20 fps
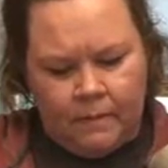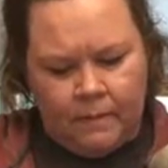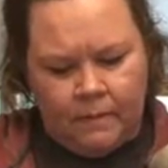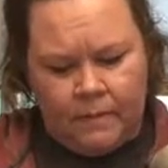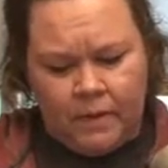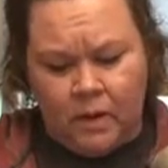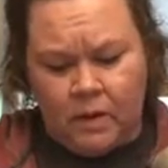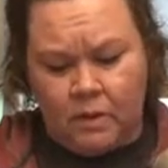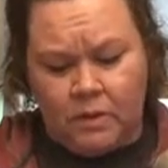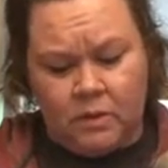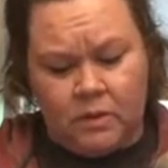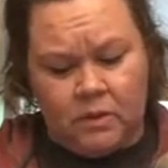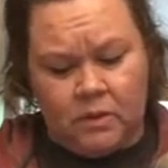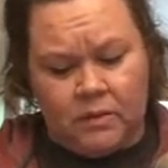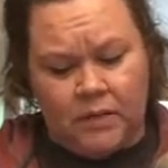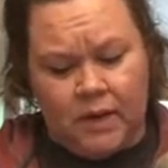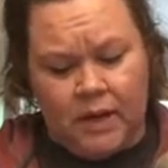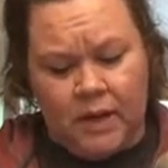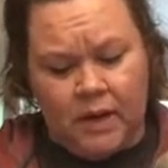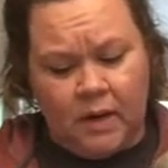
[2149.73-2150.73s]
all sorts of
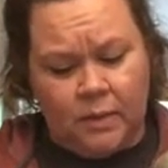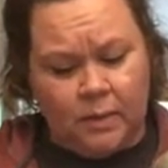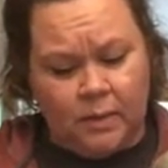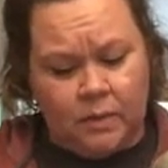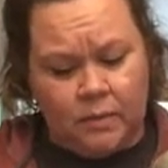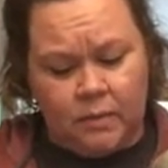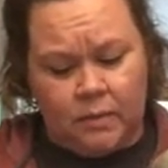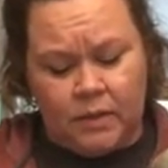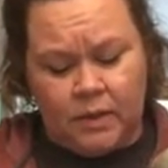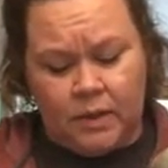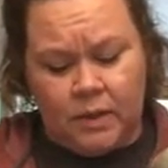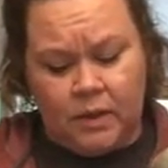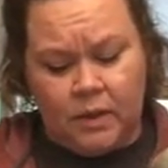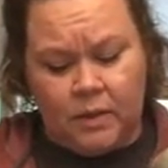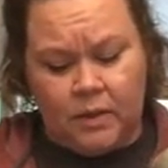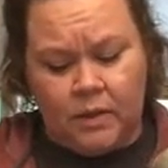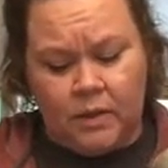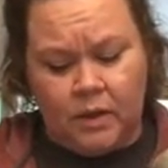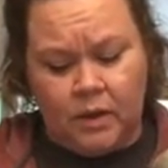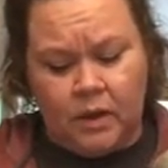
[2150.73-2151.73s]
animals,
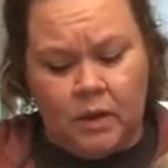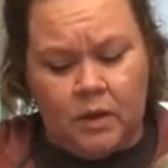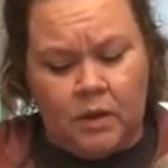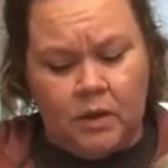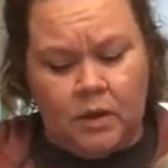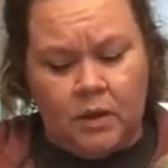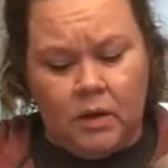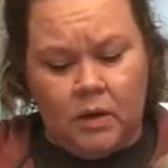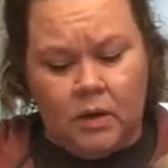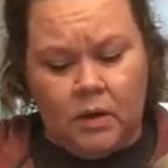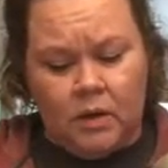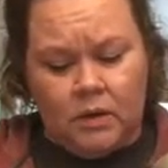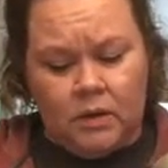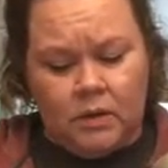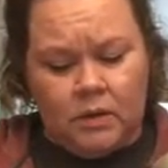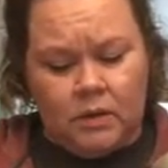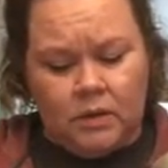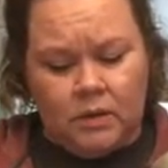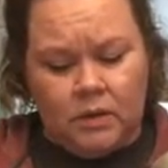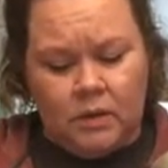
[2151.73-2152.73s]
and
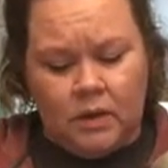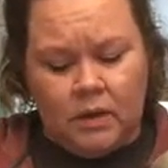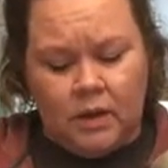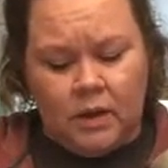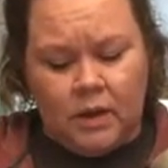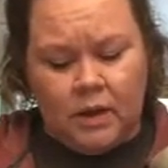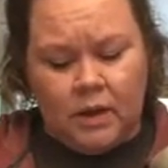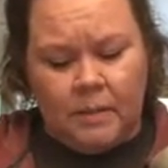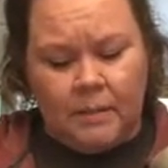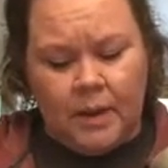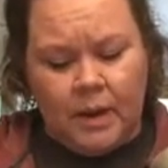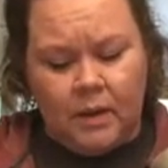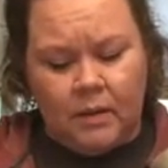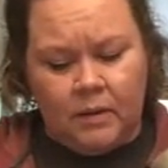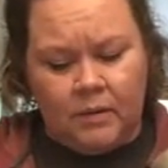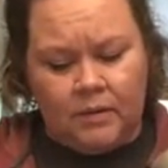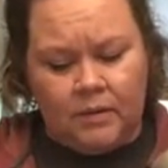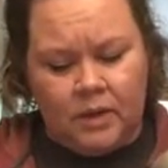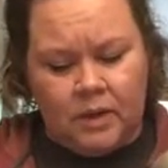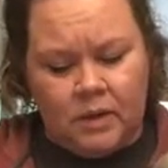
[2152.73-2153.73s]
just the amount
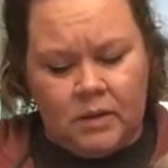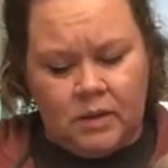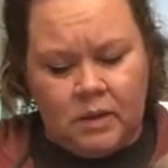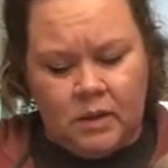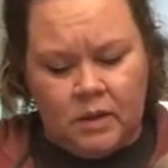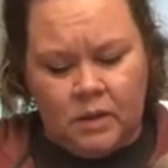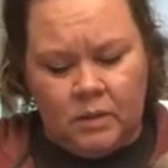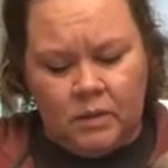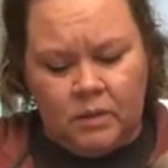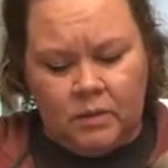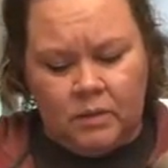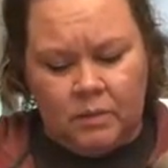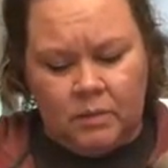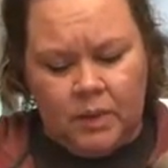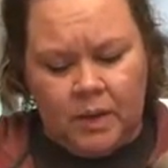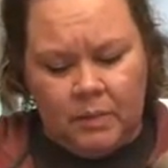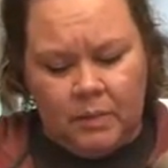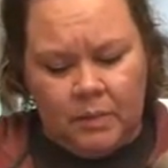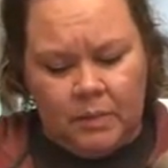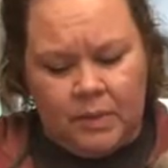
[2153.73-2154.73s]
of things that you can do in
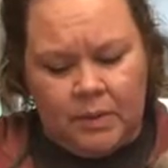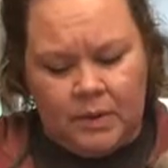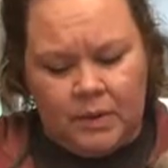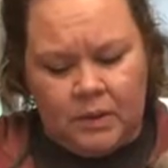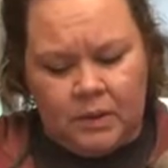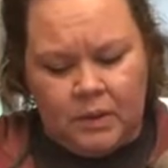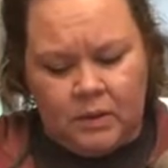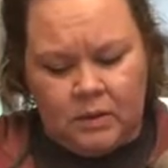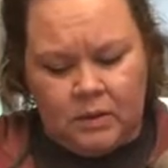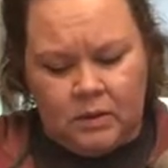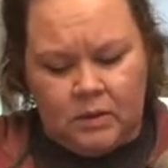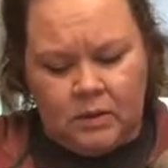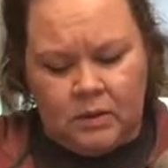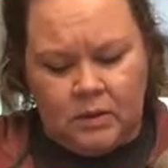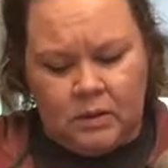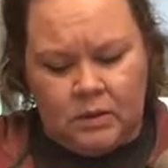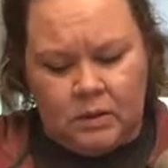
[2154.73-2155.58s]
paper piecing is